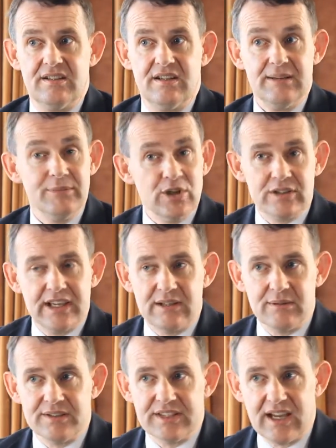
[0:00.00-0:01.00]
I'm okay
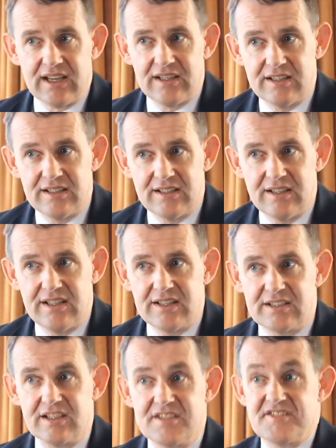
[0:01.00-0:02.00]
with that,
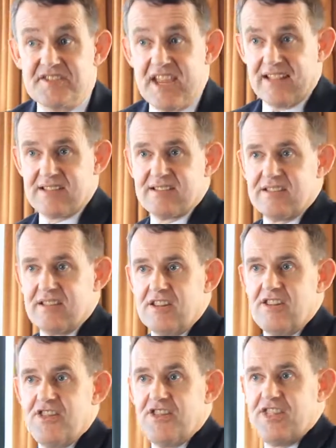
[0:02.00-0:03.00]
because that's
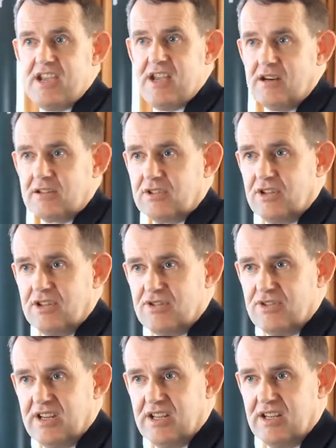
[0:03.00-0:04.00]
their
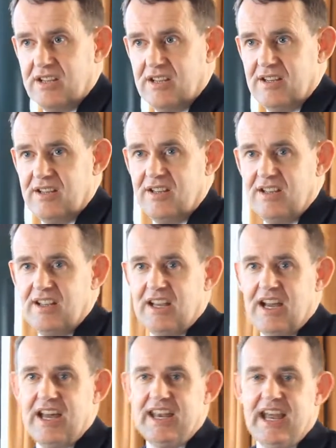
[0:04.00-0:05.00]
country.
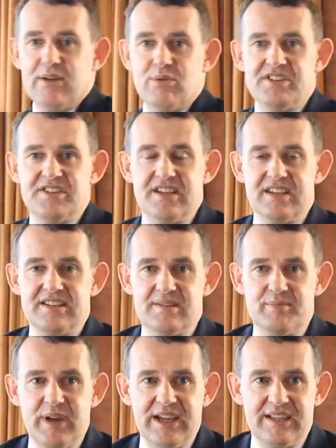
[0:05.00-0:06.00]
And I would
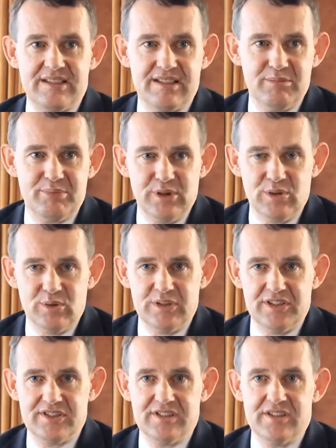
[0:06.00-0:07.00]
expect in
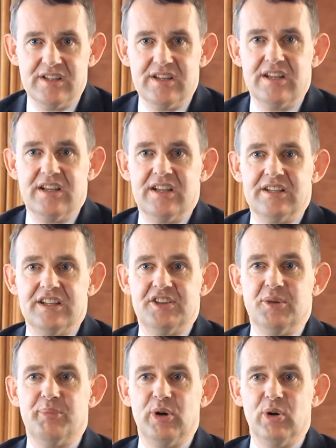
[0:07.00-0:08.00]
Poland that
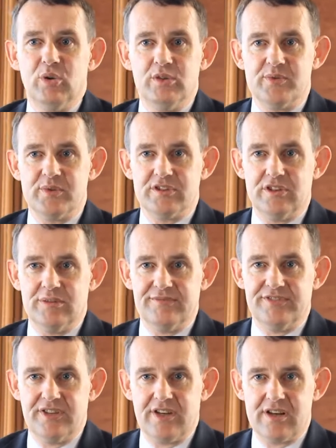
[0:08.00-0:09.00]
the Poles would come
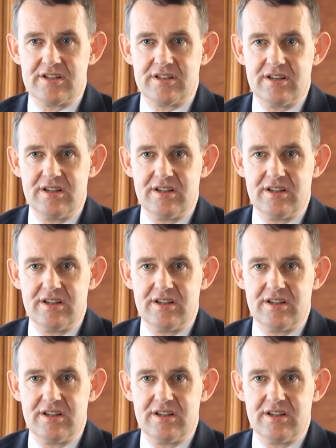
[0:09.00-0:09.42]
first.